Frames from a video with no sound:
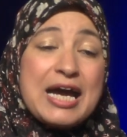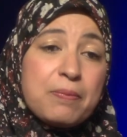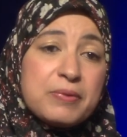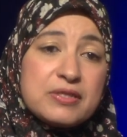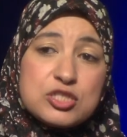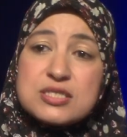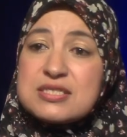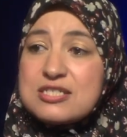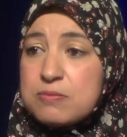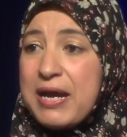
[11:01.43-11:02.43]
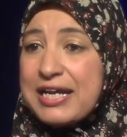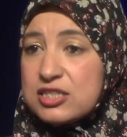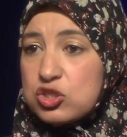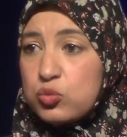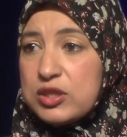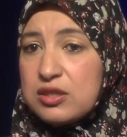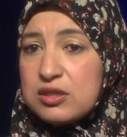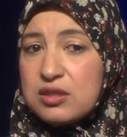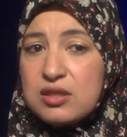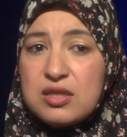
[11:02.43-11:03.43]
happened just this past week
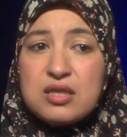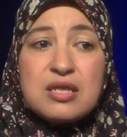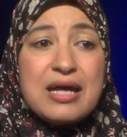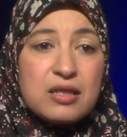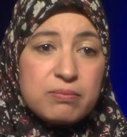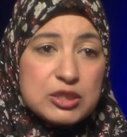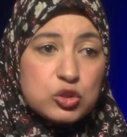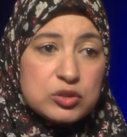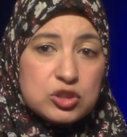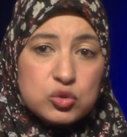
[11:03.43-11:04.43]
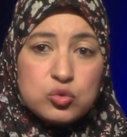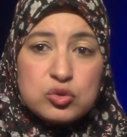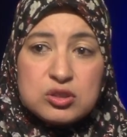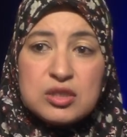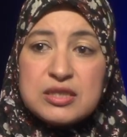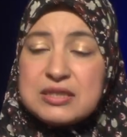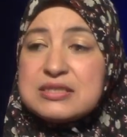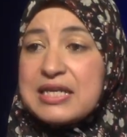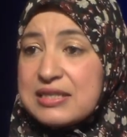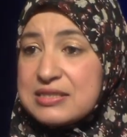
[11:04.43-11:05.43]
in the elementary school in
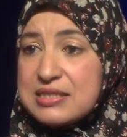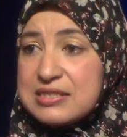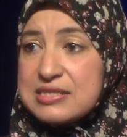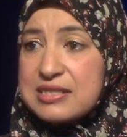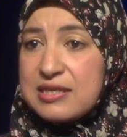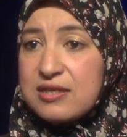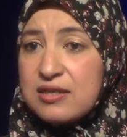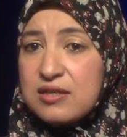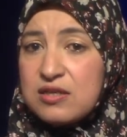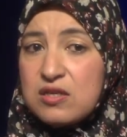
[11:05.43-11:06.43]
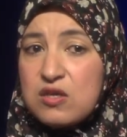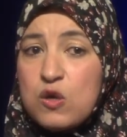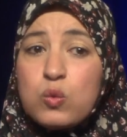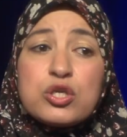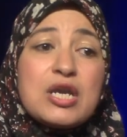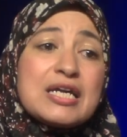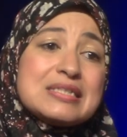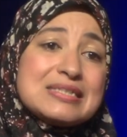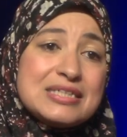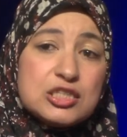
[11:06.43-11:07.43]
Texas, where
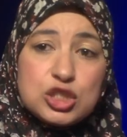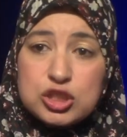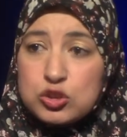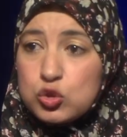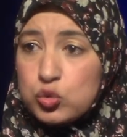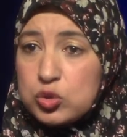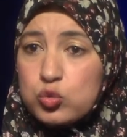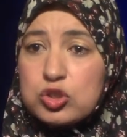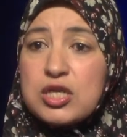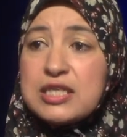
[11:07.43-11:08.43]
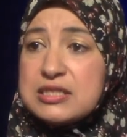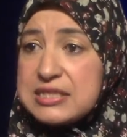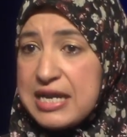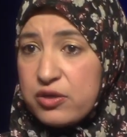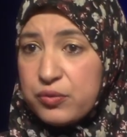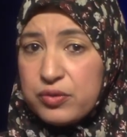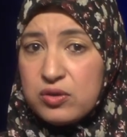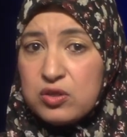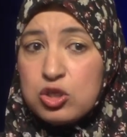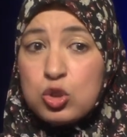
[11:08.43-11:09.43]
nineteen children were gunned down,
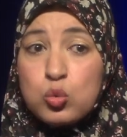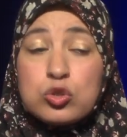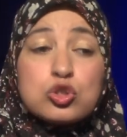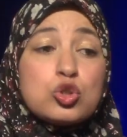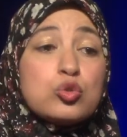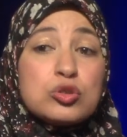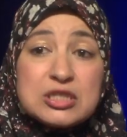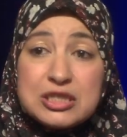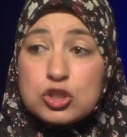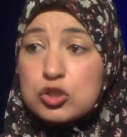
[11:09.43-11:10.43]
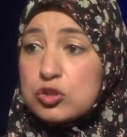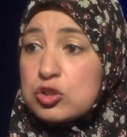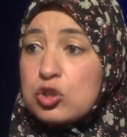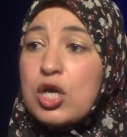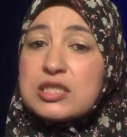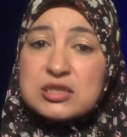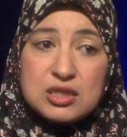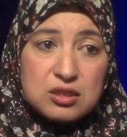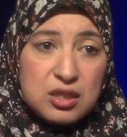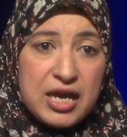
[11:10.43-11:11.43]
where two teachers lost
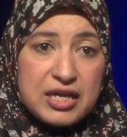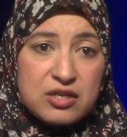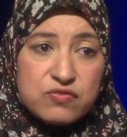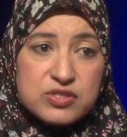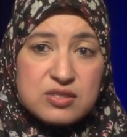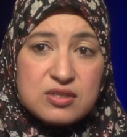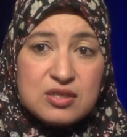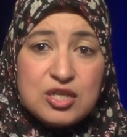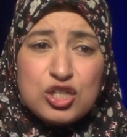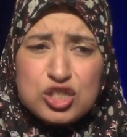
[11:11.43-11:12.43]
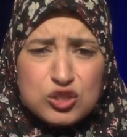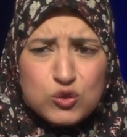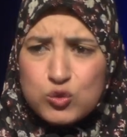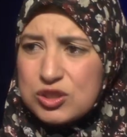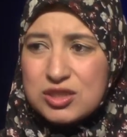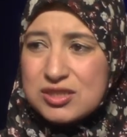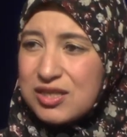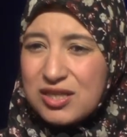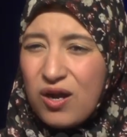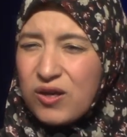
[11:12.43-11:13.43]
their lives. Children just
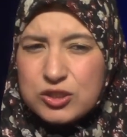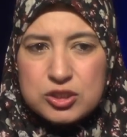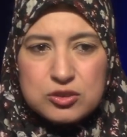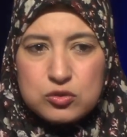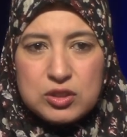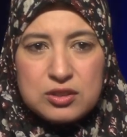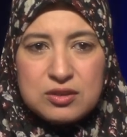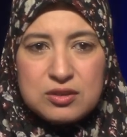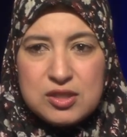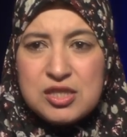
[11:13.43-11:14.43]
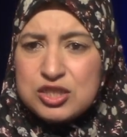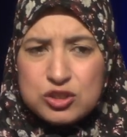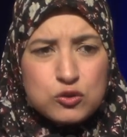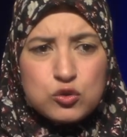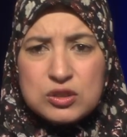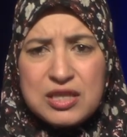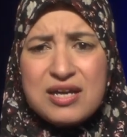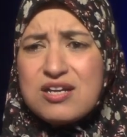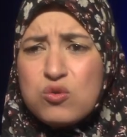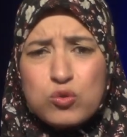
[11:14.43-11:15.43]
like our children, children
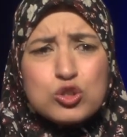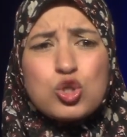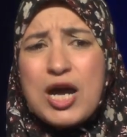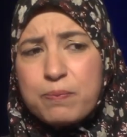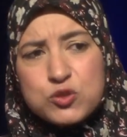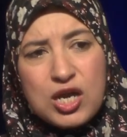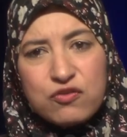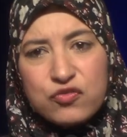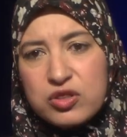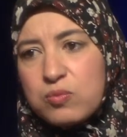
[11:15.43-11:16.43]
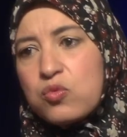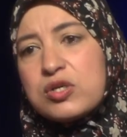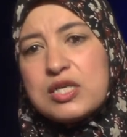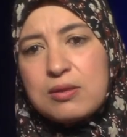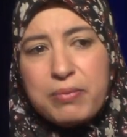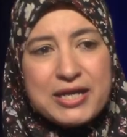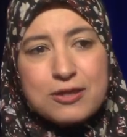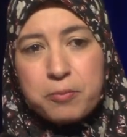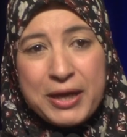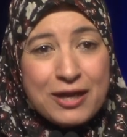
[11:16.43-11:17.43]
that were dropped off in the morning by
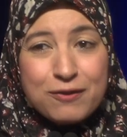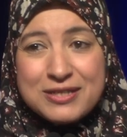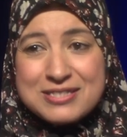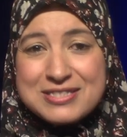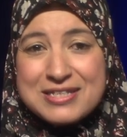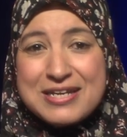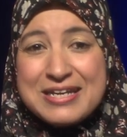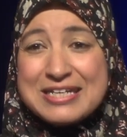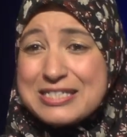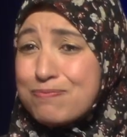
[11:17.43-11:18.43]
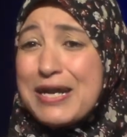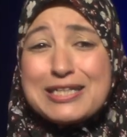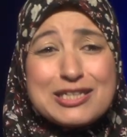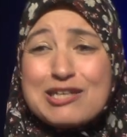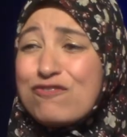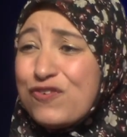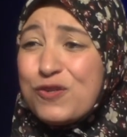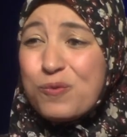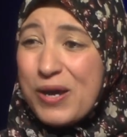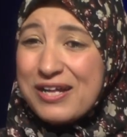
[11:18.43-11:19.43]
their parents, expecting
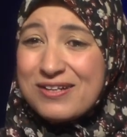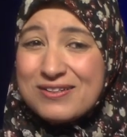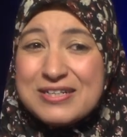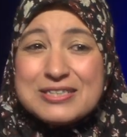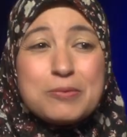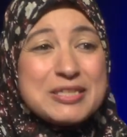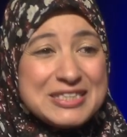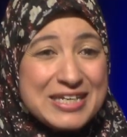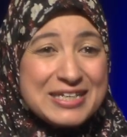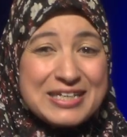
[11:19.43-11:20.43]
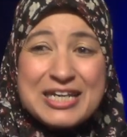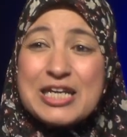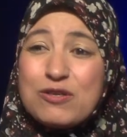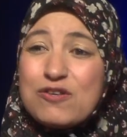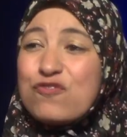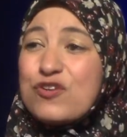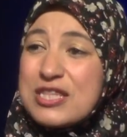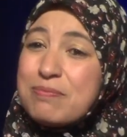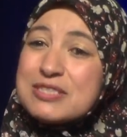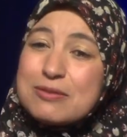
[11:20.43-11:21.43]
full well to be taken care of, for
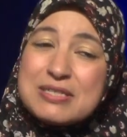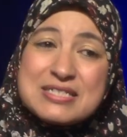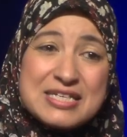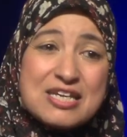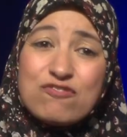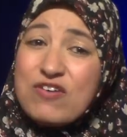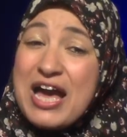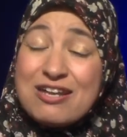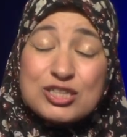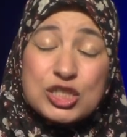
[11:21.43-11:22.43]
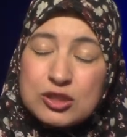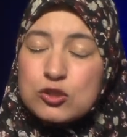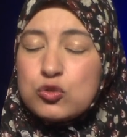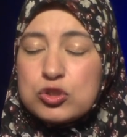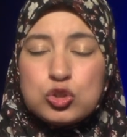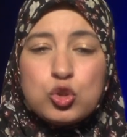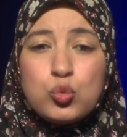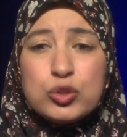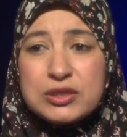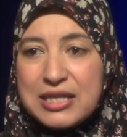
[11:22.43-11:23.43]
them to be safe, and children who
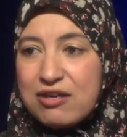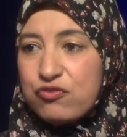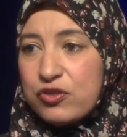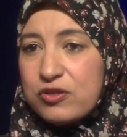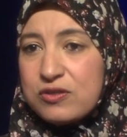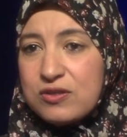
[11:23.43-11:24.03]
will never